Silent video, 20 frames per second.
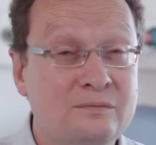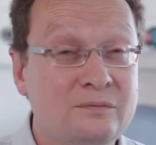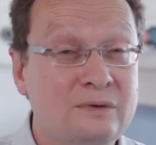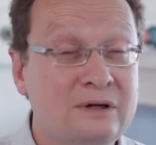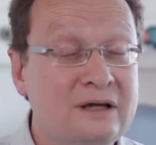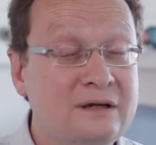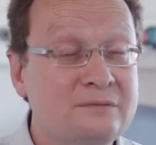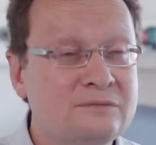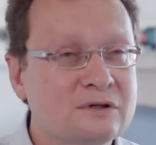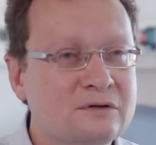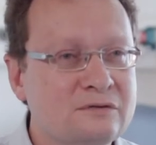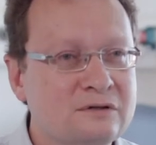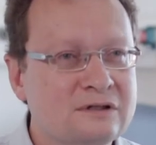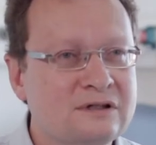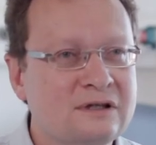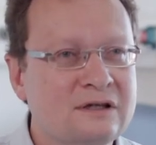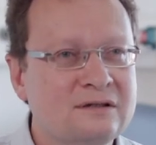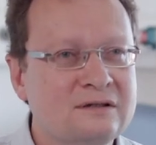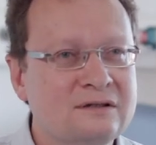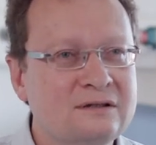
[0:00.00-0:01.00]
my name's Chris
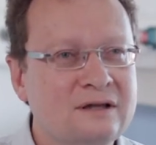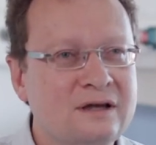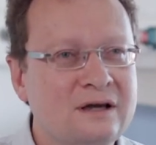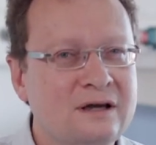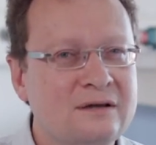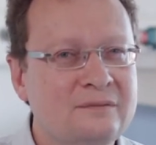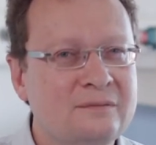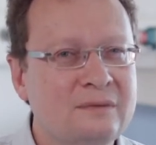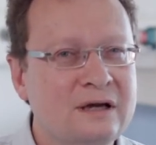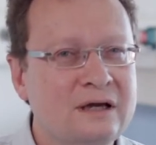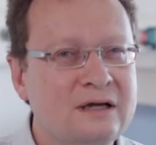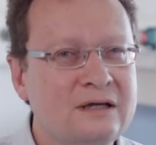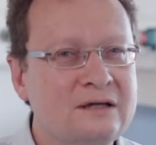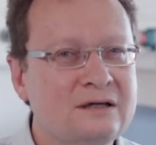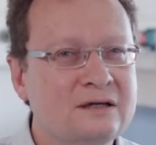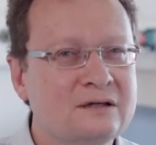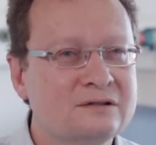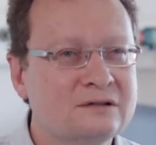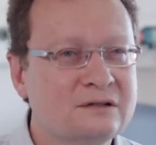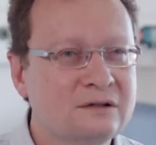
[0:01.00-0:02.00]
Sutton. I'm a
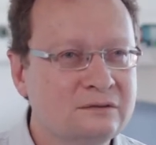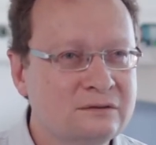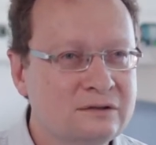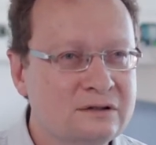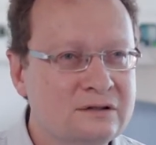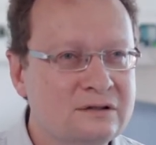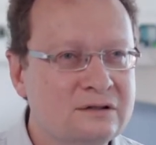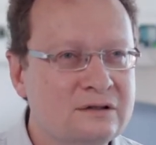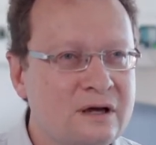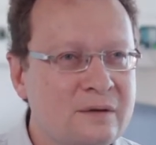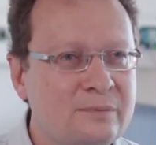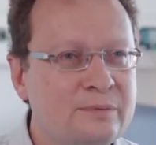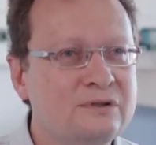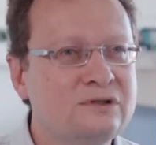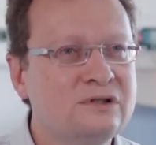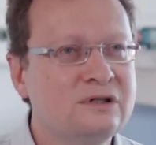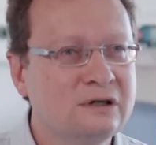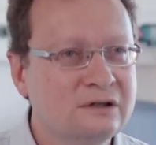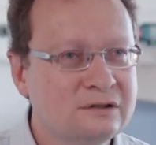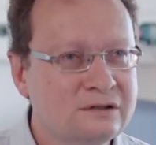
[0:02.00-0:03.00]
consultant upper
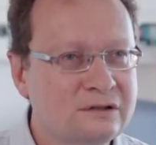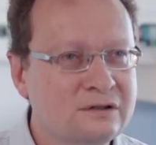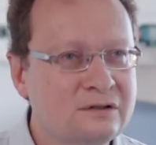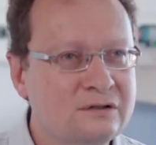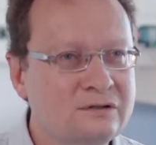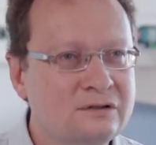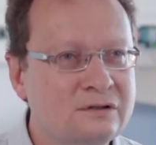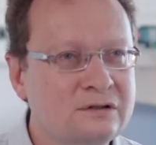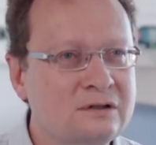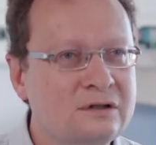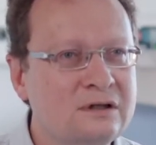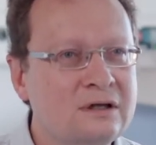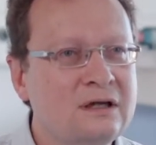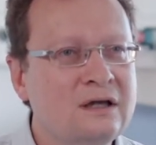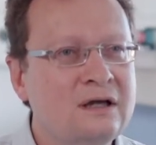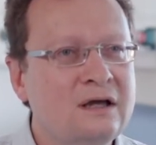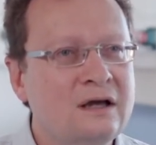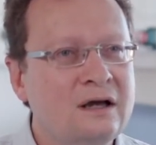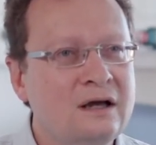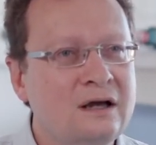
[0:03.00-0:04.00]
GI surgeon.
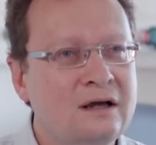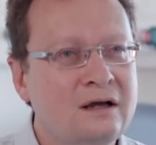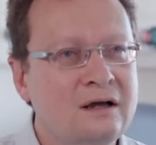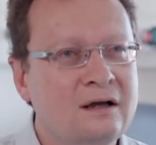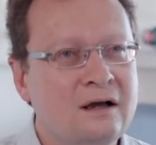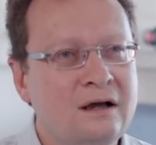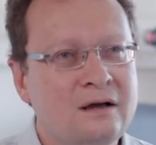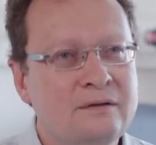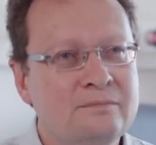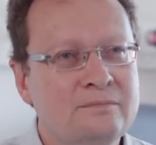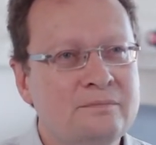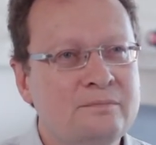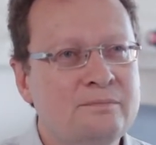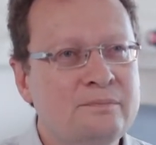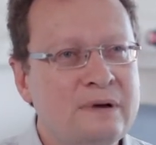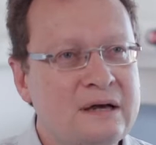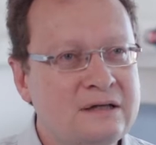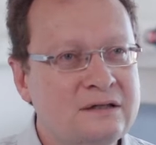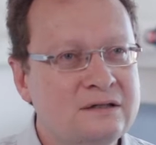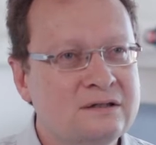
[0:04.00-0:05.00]
I'm
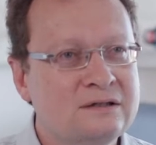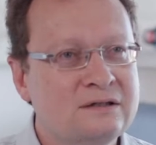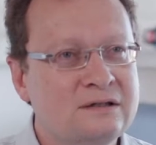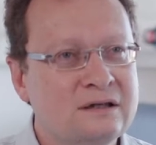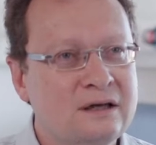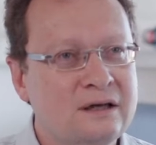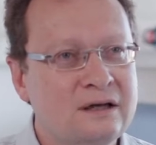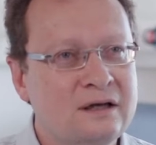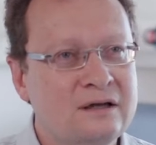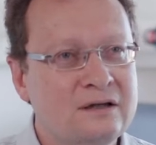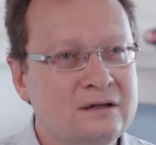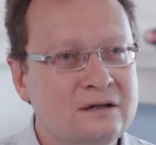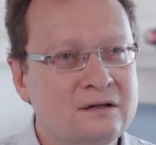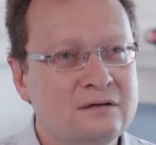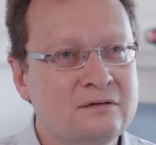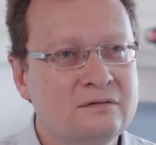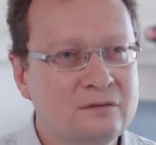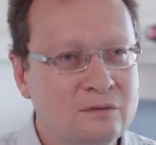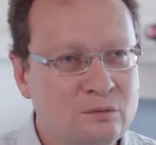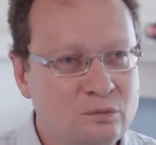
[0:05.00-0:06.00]
based
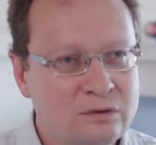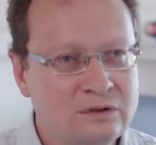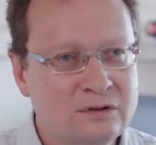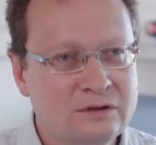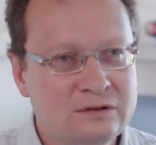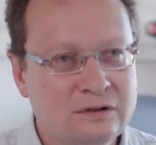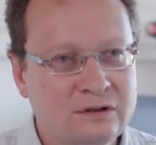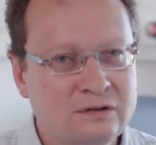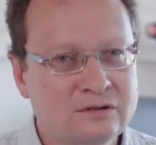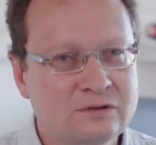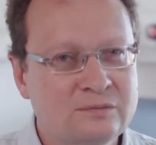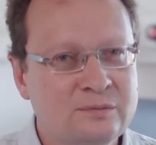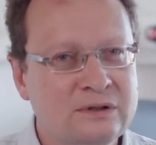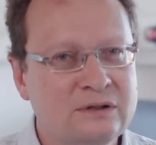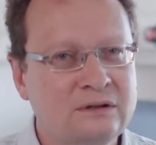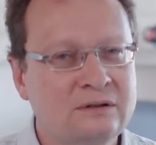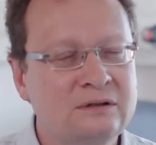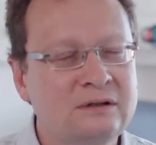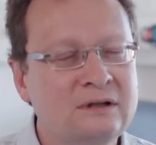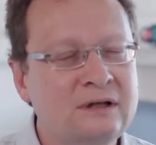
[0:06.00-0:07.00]
here at the Woodland Hospital.